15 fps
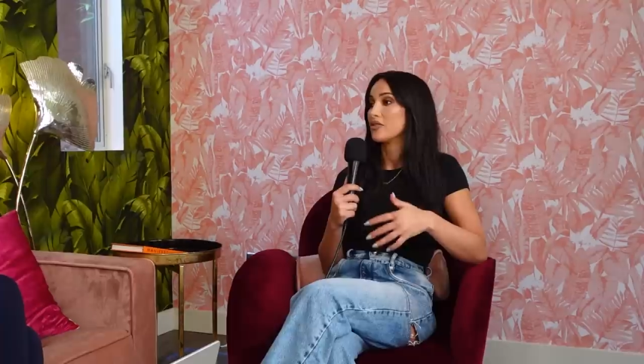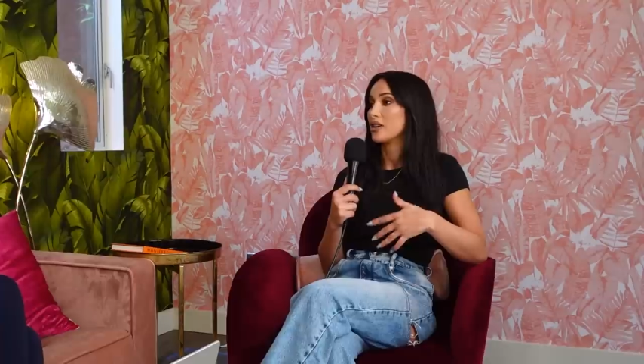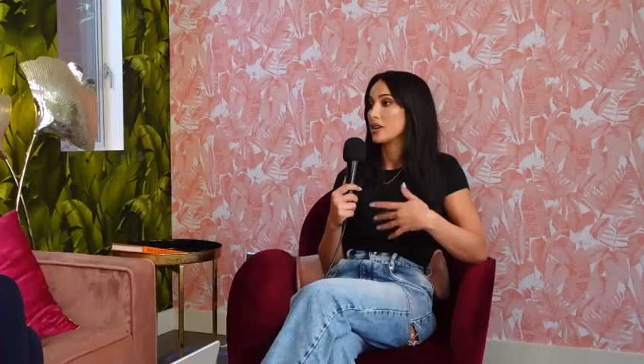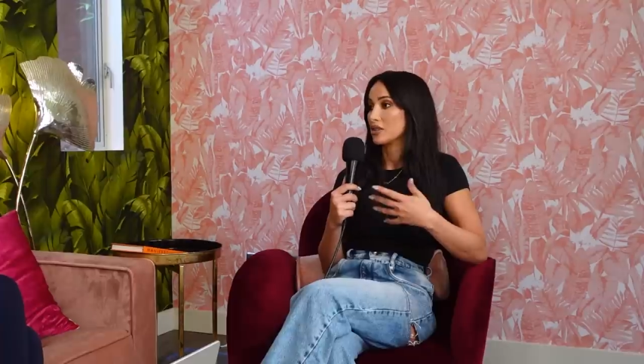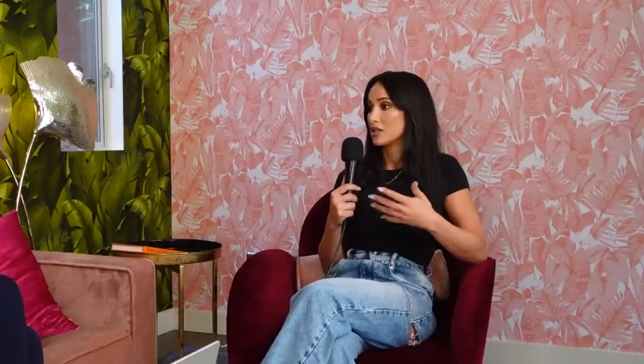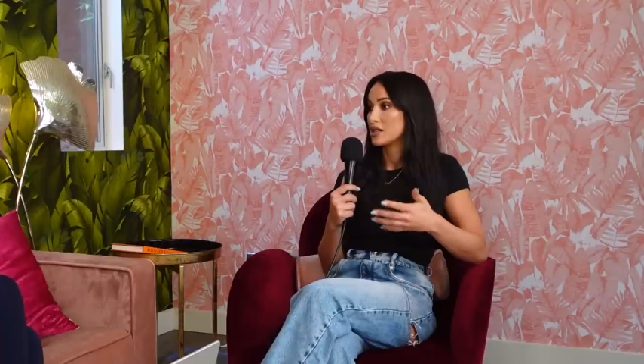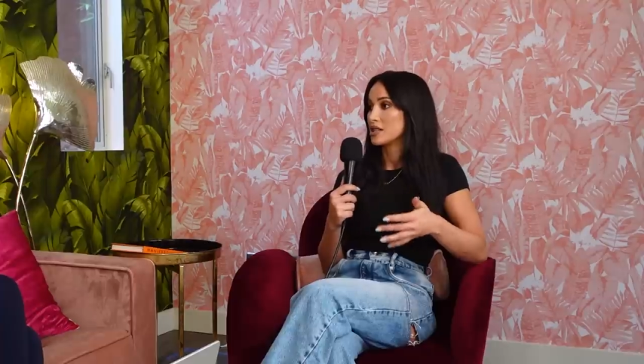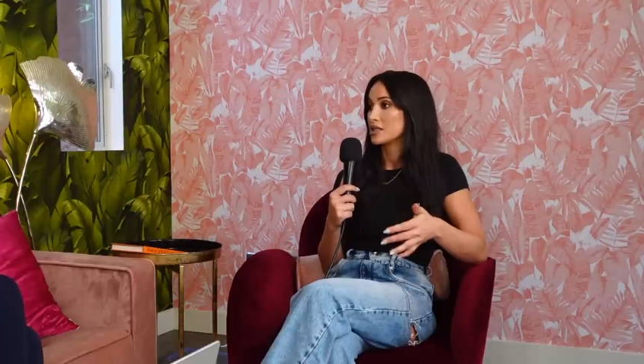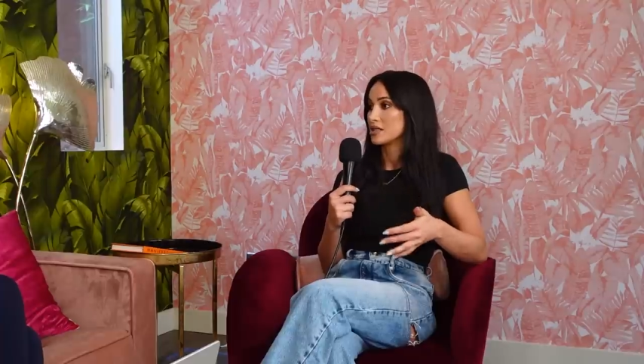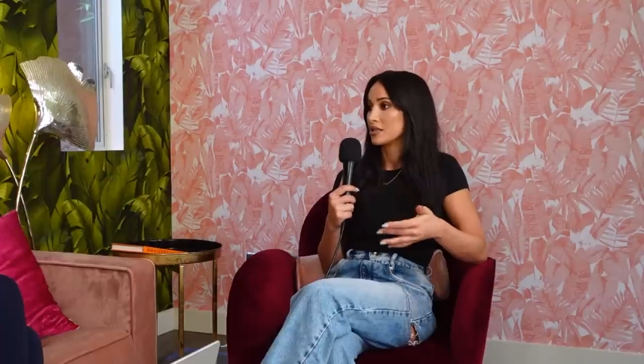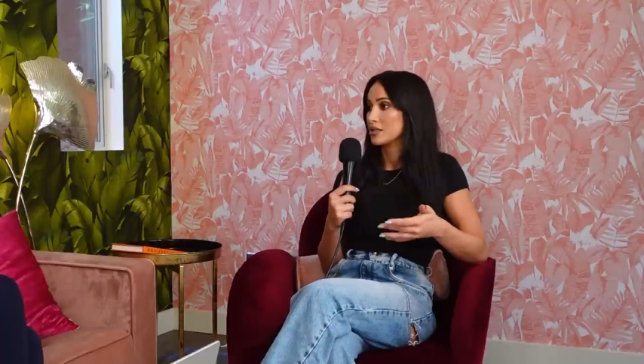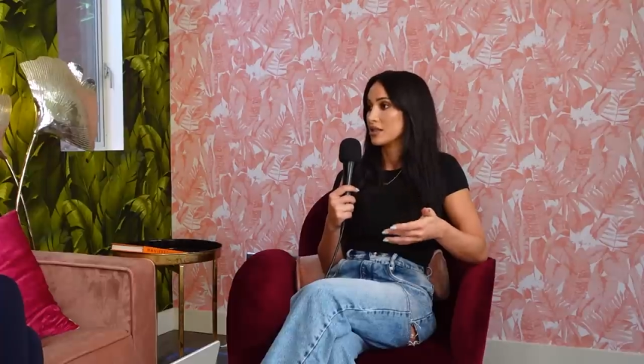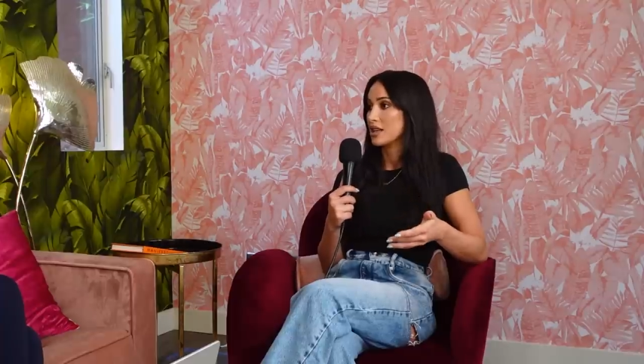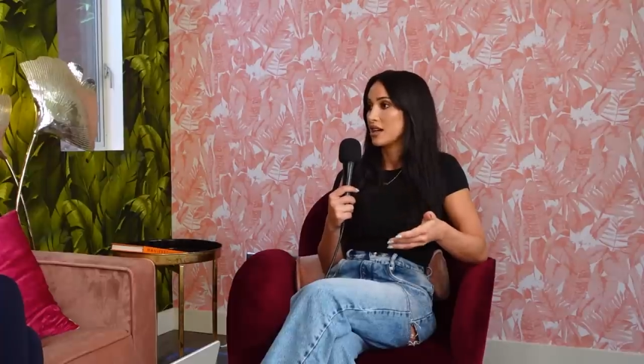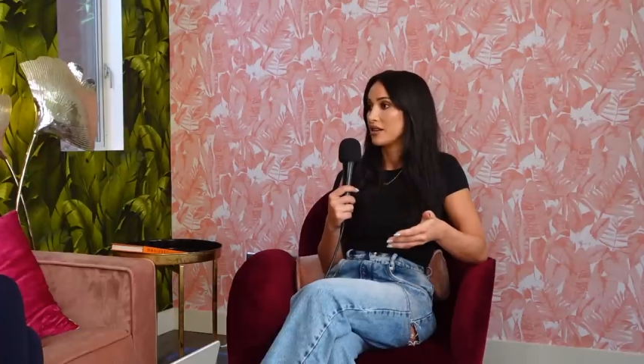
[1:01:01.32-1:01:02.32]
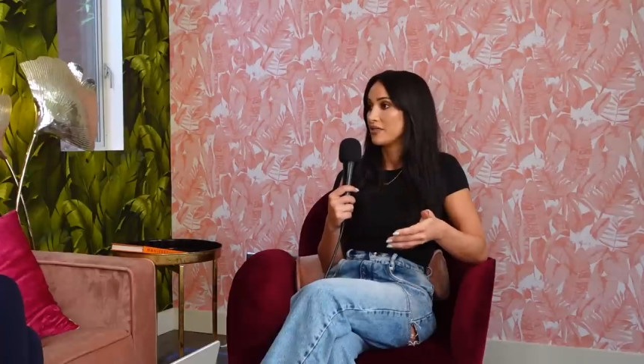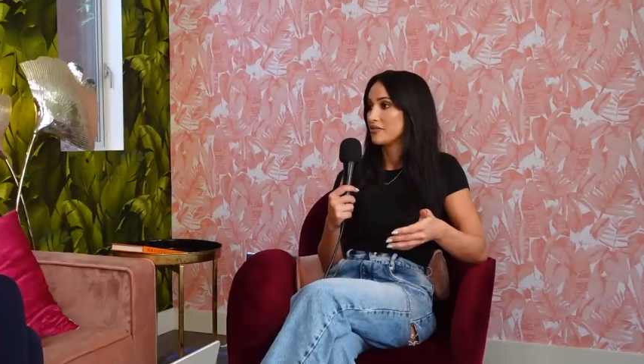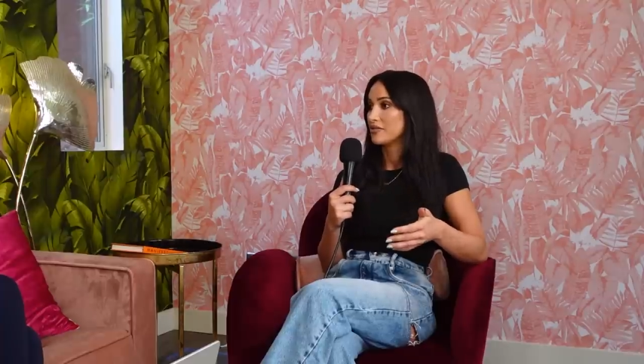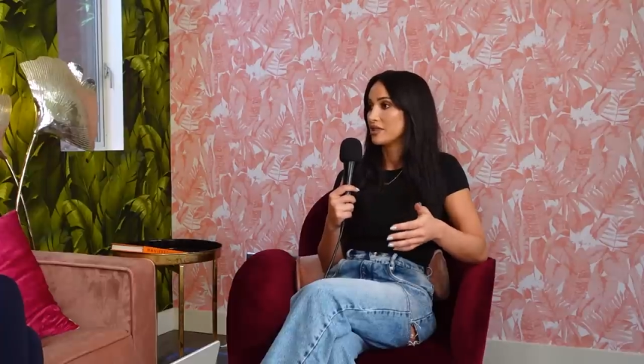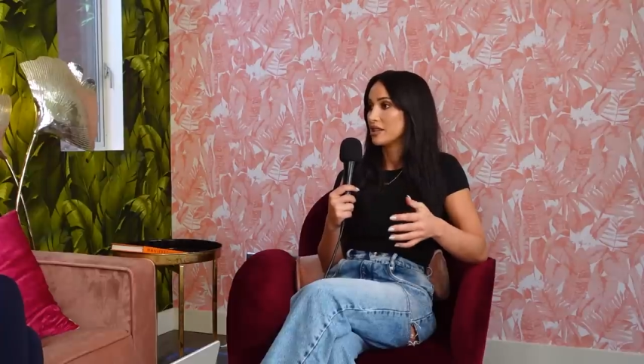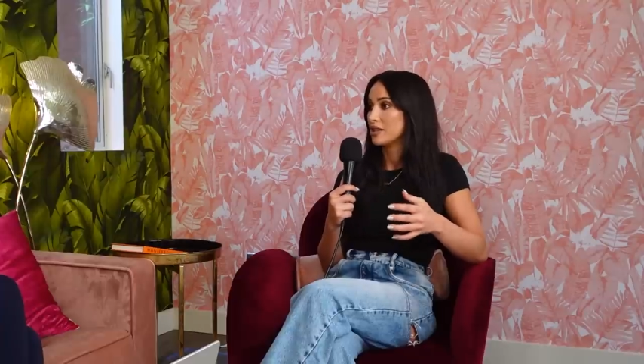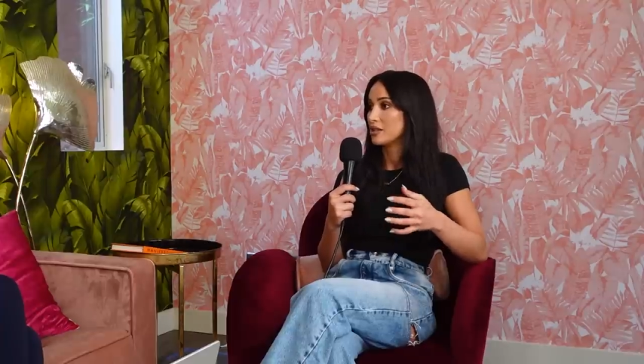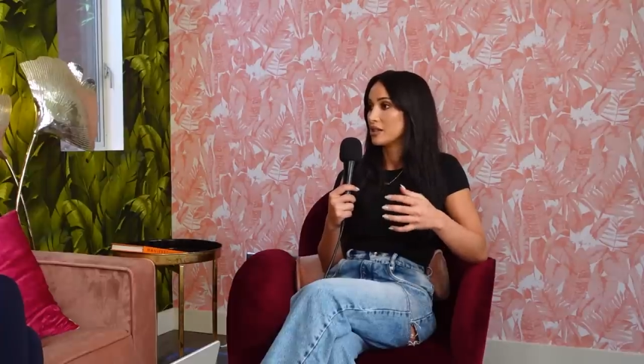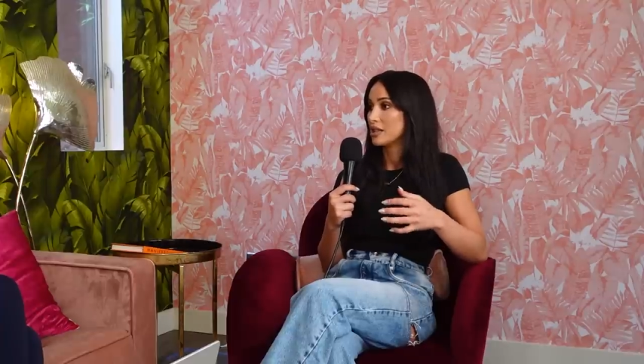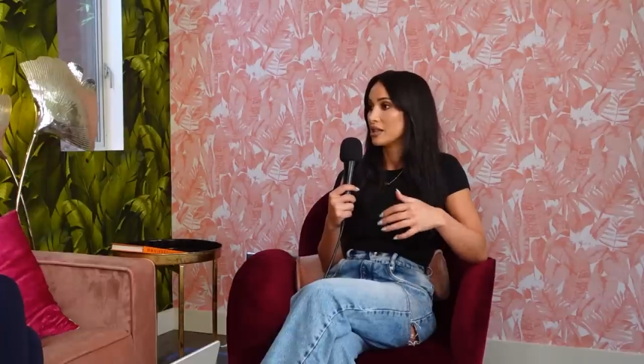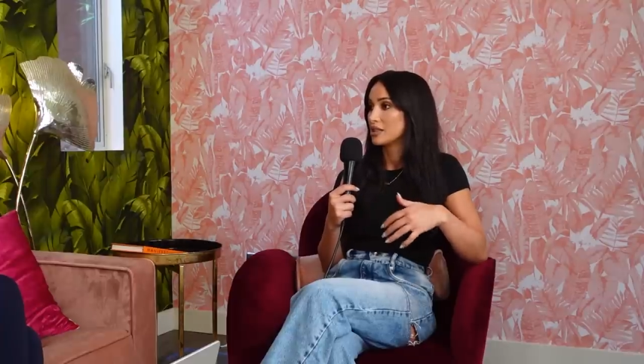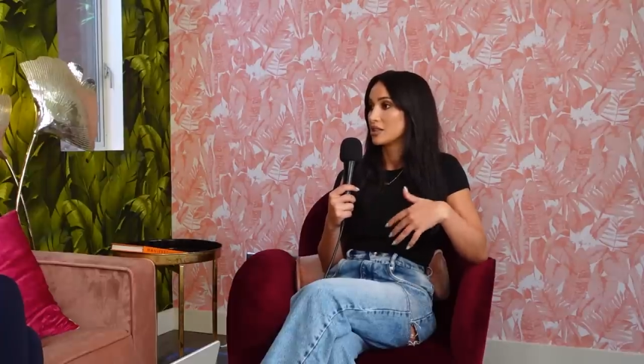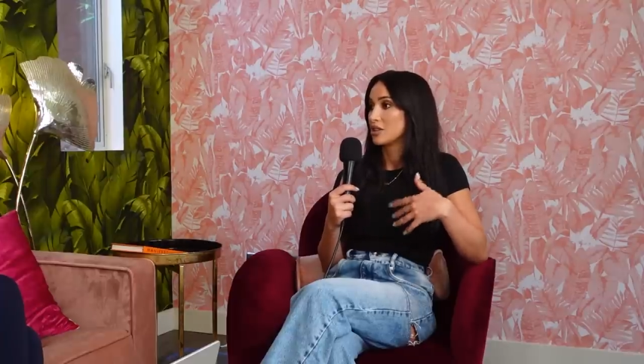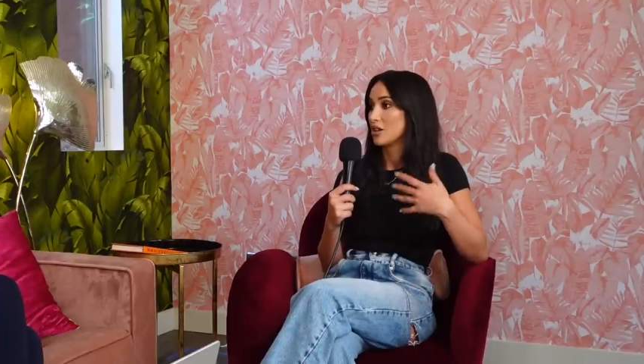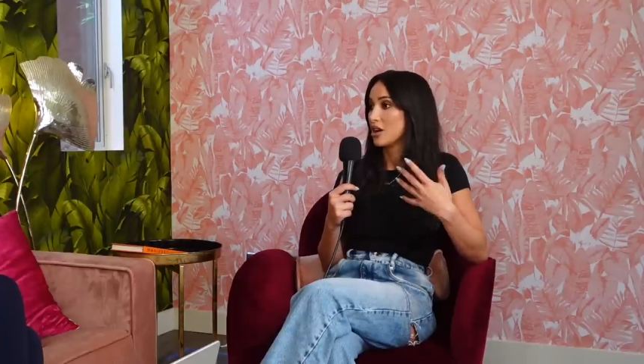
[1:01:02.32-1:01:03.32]
unconditional love, then
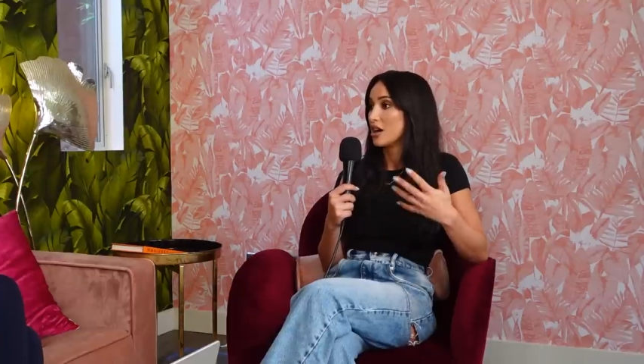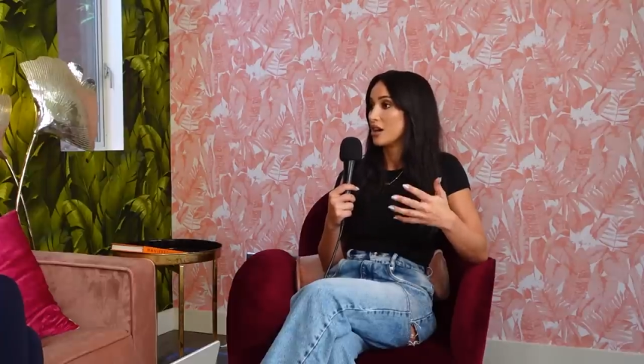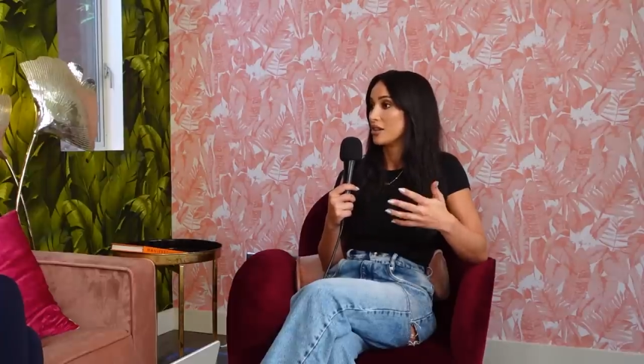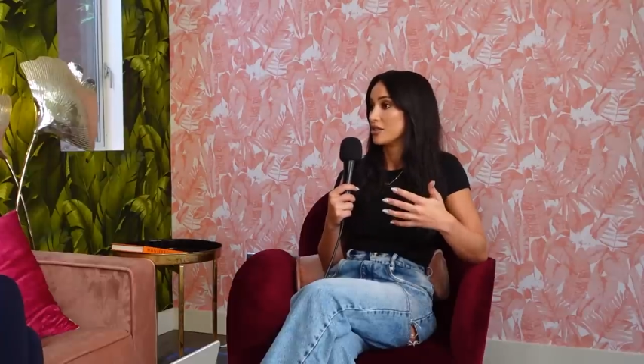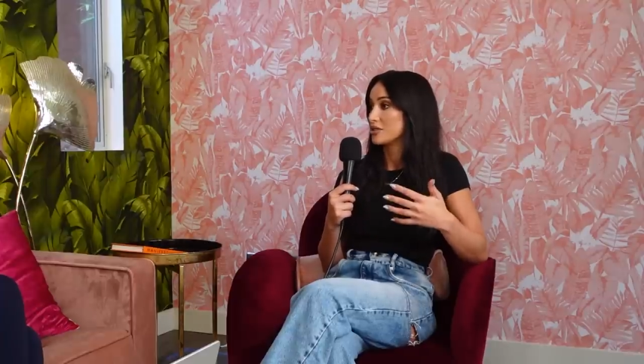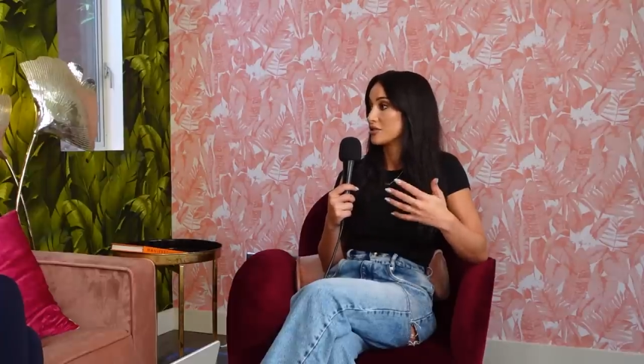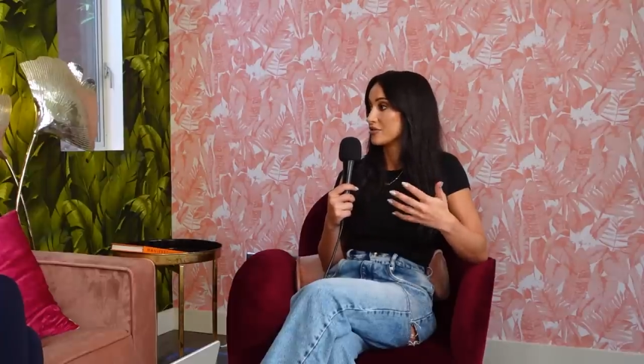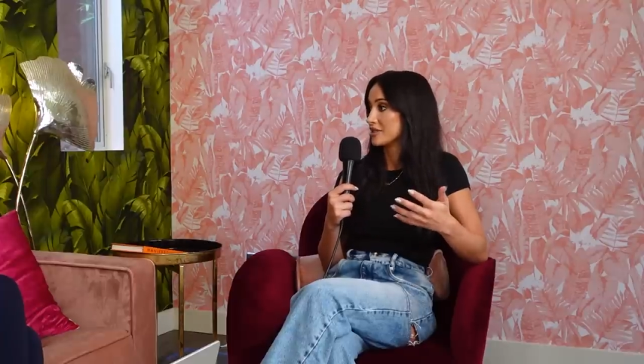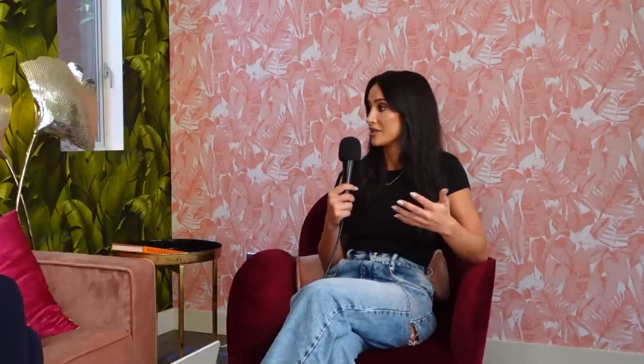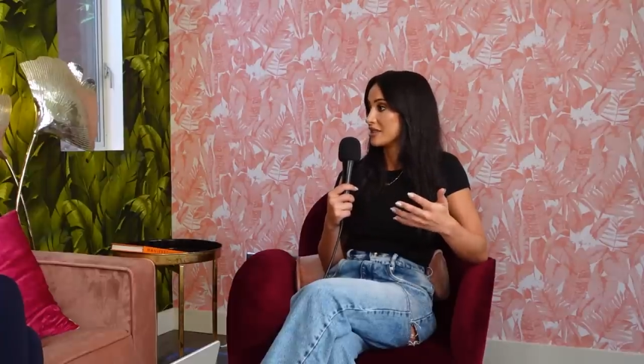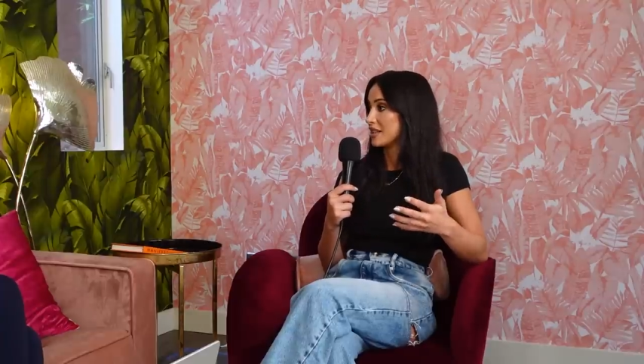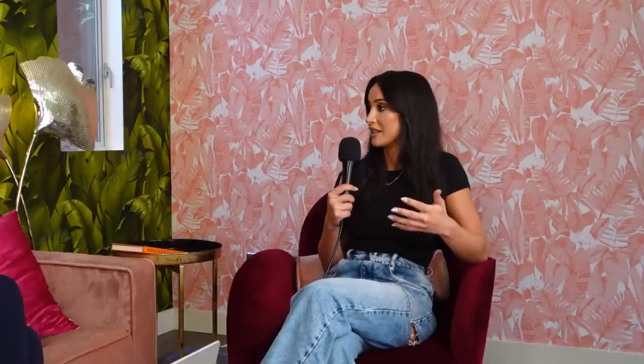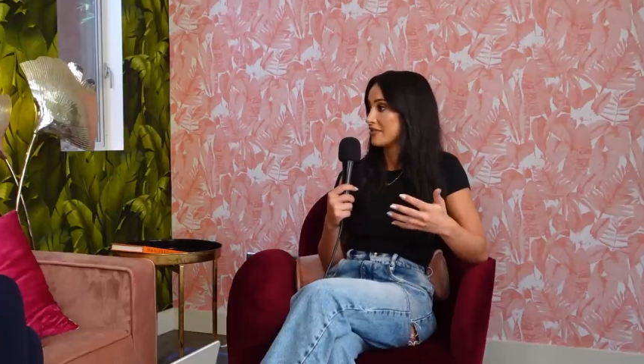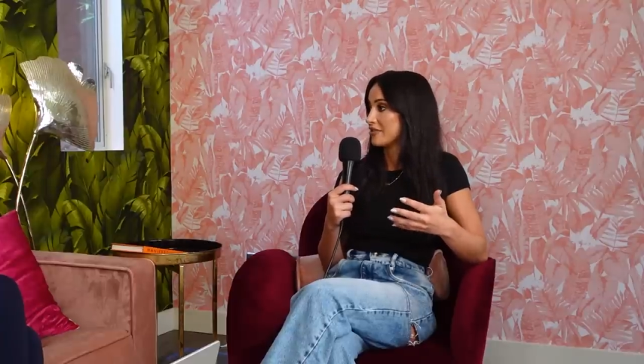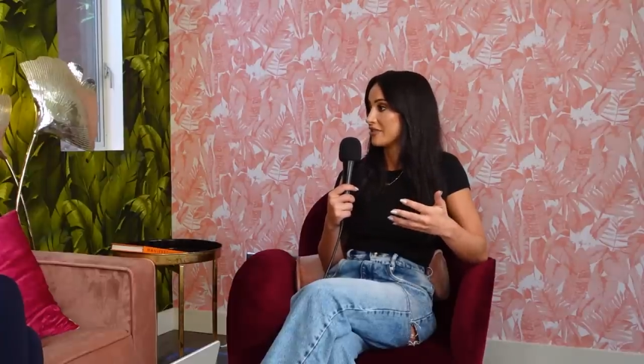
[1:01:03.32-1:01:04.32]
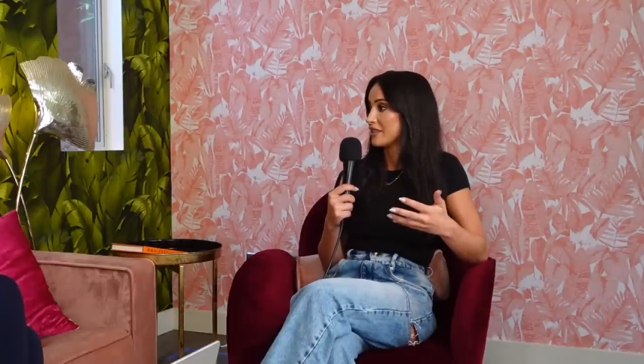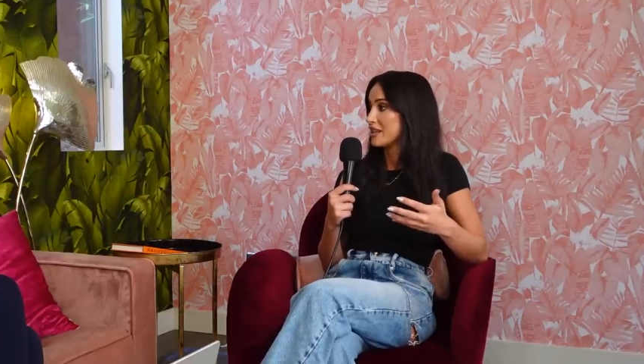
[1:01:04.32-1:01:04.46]
it's a lot harder to receive.